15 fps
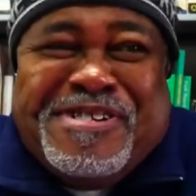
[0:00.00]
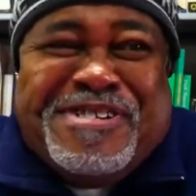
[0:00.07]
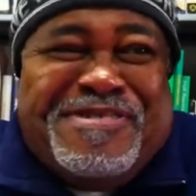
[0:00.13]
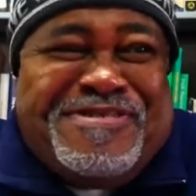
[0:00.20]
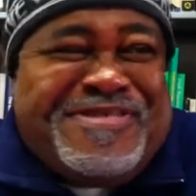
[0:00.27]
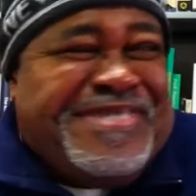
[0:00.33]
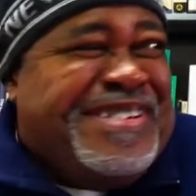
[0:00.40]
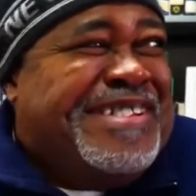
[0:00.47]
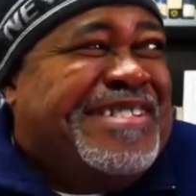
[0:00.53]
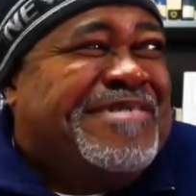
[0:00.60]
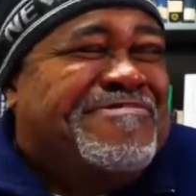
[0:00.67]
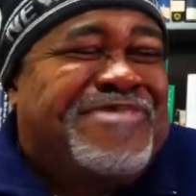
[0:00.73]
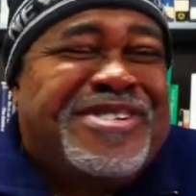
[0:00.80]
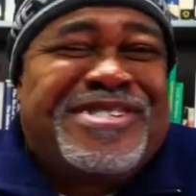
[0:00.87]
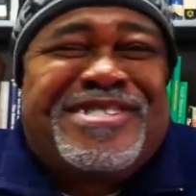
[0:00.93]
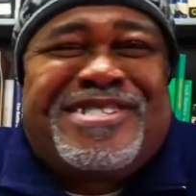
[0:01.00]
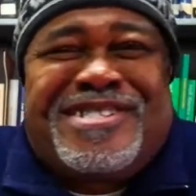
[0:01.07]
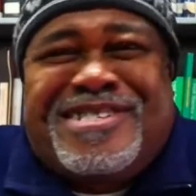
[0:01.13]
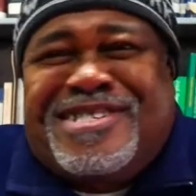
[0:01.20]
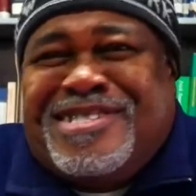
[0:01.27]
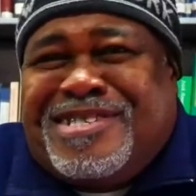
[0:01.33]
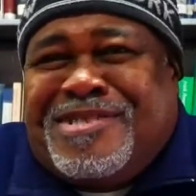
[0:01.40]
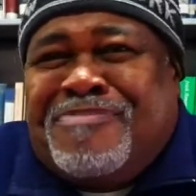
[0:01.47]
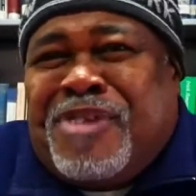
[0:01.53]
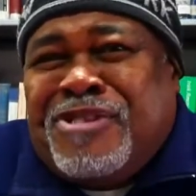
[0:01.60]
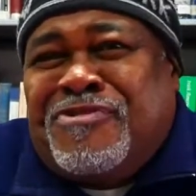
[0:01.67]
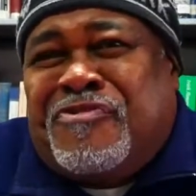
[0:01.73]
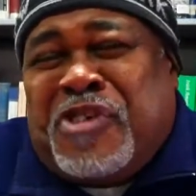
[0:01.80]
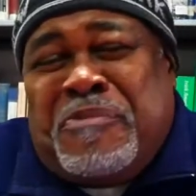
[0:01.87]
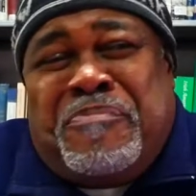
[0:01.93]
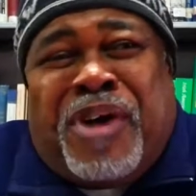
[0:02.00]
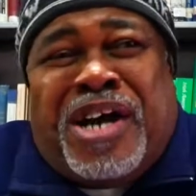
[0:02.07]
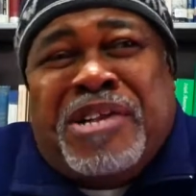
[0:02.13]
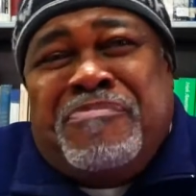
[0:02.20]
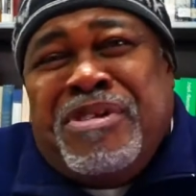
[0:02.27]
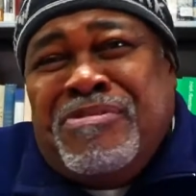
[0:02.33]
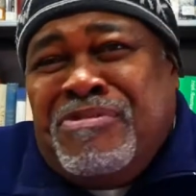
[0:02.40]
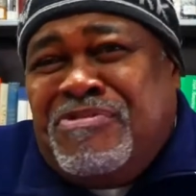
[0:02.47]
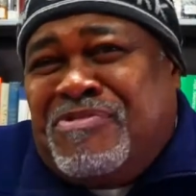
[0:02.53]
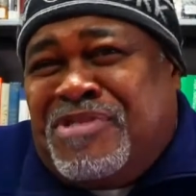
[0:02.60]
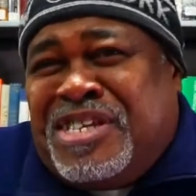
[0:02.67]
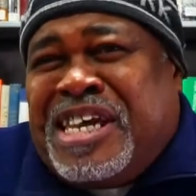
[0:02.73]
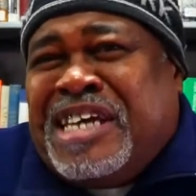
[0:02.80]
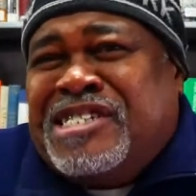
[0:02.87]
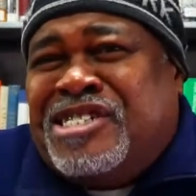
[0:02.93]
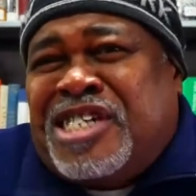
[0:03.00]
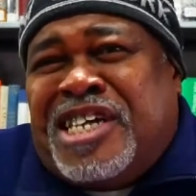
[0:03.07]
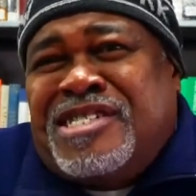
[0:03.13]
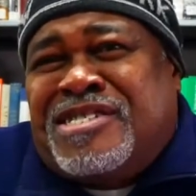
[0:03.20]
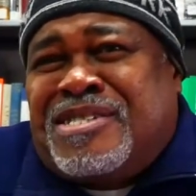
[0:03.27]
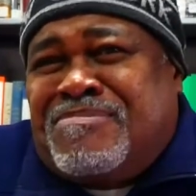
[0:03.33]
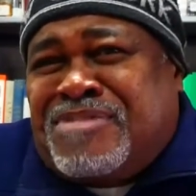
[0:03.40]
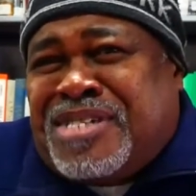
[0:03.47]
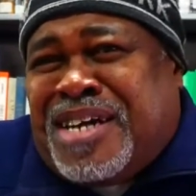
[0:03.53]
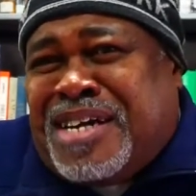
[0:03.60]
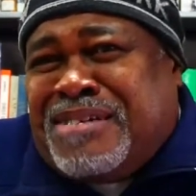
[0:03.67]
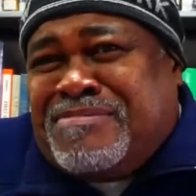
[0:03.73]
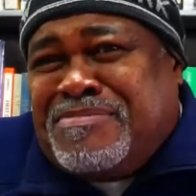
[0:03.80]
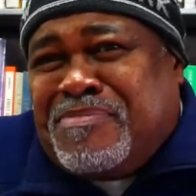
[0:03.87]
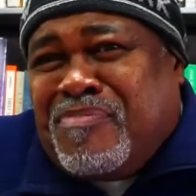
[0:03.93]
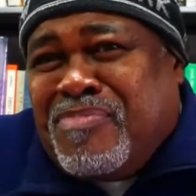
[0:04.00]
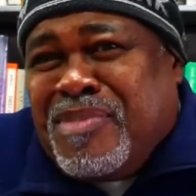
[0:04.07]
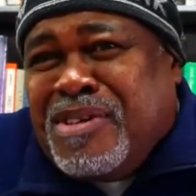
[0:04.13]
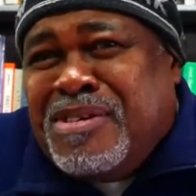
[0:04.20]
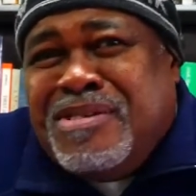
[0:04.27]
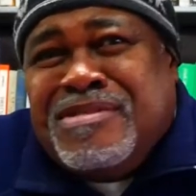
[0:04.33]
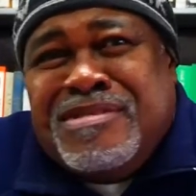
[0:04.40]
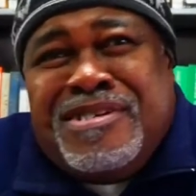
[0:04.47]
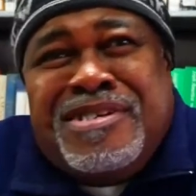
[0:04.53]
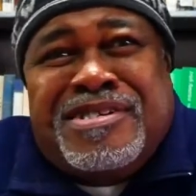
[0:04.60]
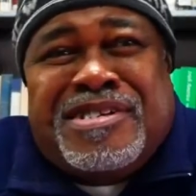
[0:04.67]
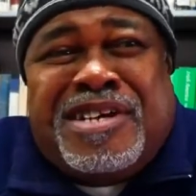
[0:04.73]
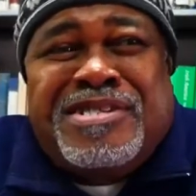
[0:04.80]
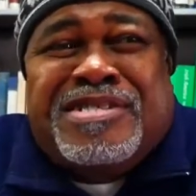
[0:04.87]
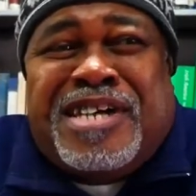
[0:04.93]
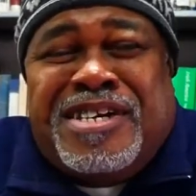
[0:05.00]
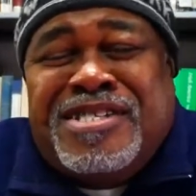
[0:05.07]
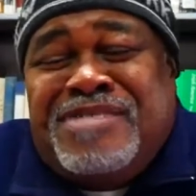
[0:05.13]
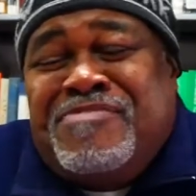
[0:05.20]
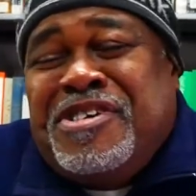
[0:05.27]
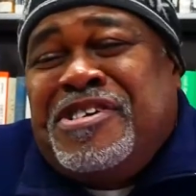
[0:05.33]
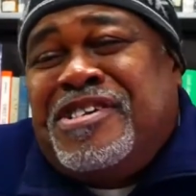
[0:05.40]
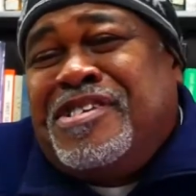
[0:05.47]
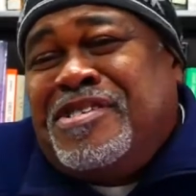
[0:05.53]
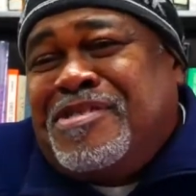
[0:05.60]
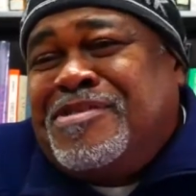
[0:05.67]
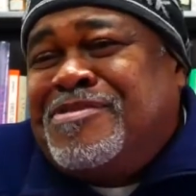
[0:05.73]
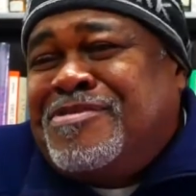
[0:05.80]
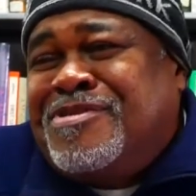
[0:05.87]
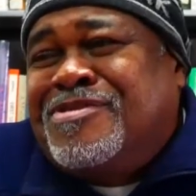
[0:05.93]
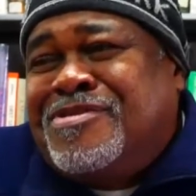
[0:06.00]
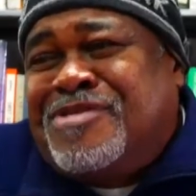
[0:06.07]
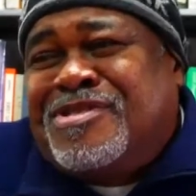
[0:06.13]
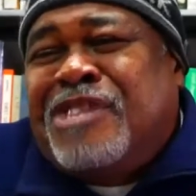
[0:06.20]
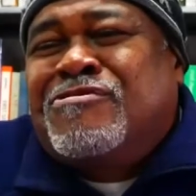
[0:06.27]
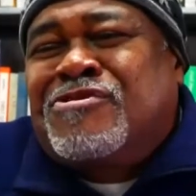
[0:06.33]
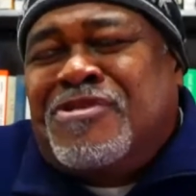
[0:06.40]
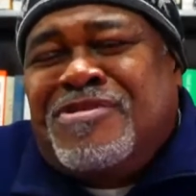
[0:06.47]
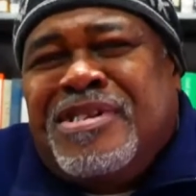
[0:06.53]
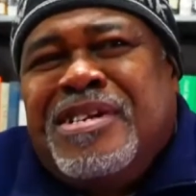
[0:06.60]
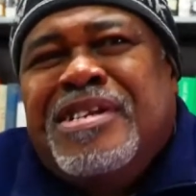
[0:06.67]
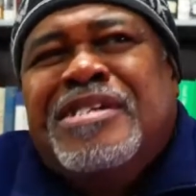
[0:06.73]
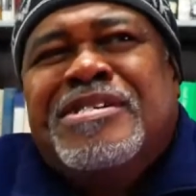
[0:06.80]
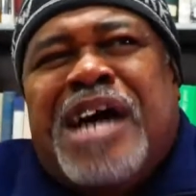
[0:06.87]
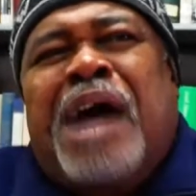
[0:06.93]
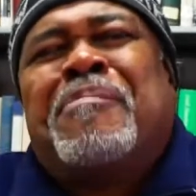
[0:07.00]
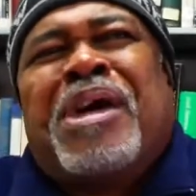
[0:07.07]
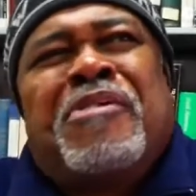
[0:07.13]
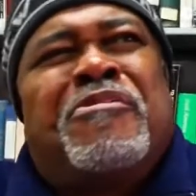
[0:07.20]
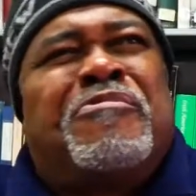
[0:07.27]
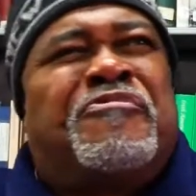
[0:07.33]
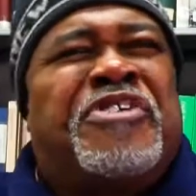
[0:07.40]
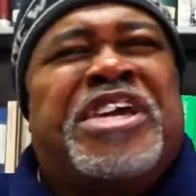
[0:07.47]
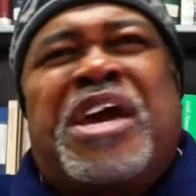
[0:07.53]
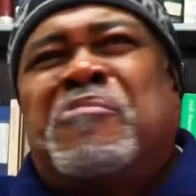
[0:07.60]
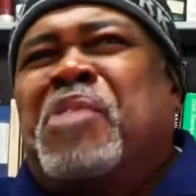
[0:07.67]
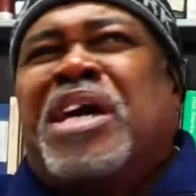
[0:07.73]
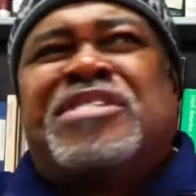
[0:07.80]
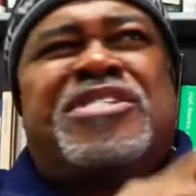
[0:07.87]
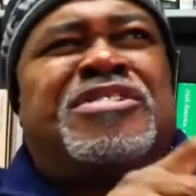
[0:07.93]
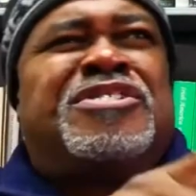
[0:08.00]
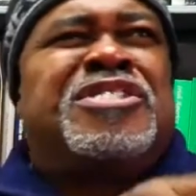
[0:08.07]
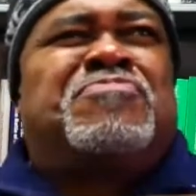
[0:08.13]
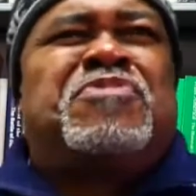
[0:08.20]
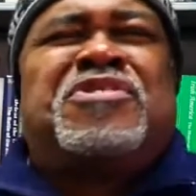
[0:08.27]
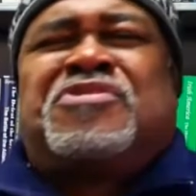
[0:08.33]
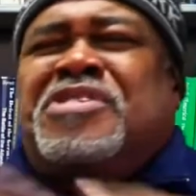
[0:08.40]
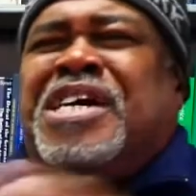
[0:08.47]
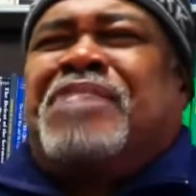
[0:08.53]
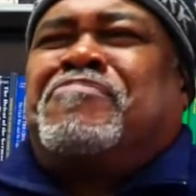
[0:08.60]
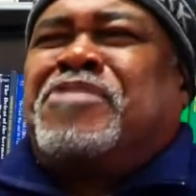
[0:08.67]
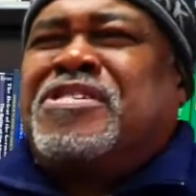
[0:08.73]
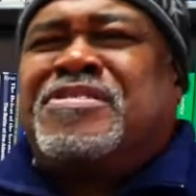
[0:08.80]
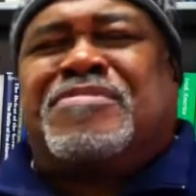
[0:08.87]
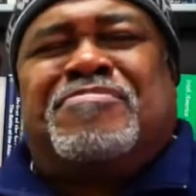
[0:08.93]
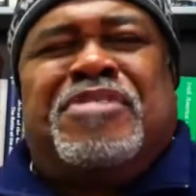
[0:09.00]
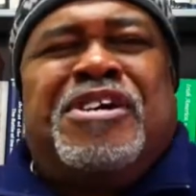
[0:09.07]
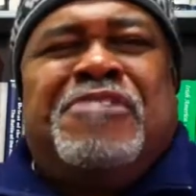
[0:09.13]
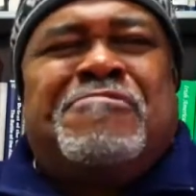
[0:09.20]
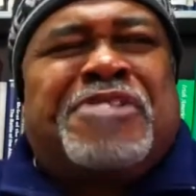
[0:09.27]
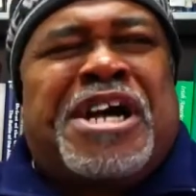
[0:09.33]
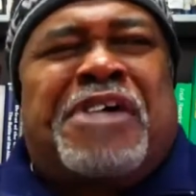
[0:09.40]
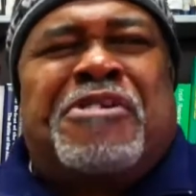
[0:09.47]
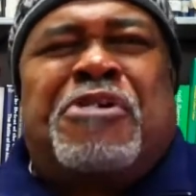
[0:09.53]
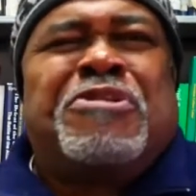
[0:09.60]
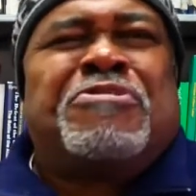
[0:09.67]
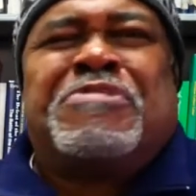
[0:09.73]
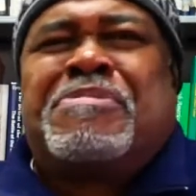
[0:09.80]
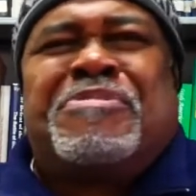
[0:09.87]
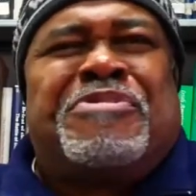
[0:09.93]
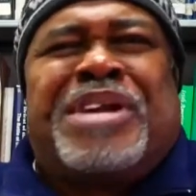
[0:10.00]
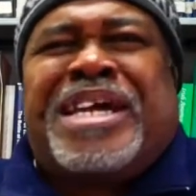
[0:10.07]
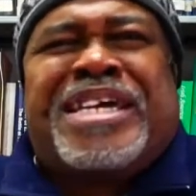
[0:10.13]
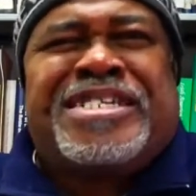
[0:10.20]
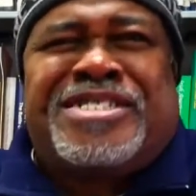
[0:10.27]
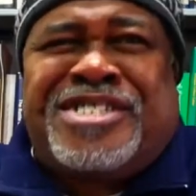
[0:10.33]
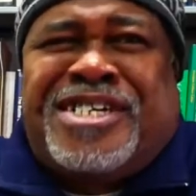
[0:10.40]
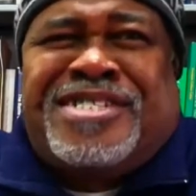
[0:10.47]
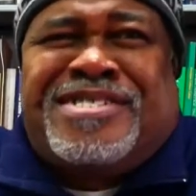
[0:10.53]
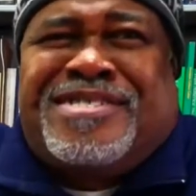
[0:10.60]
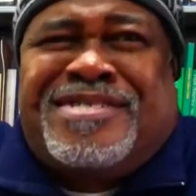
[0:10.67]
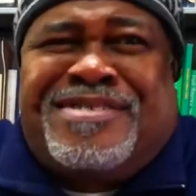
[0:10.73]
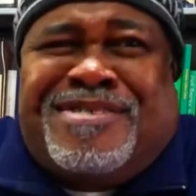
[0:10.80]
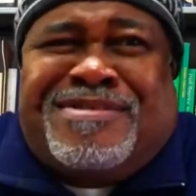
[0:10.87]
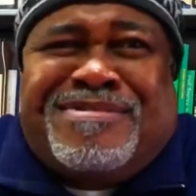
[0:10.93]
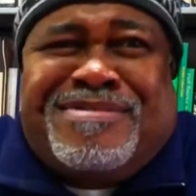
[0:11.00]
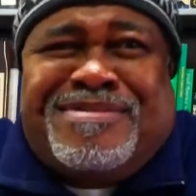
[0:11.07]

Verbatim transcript: But if, but the most fun part to me was getting chased sometimes. Yeah. Yeah, that that be. Those are. I might forget where I did this piece or that piece, but I always remember when I get chased. You and know.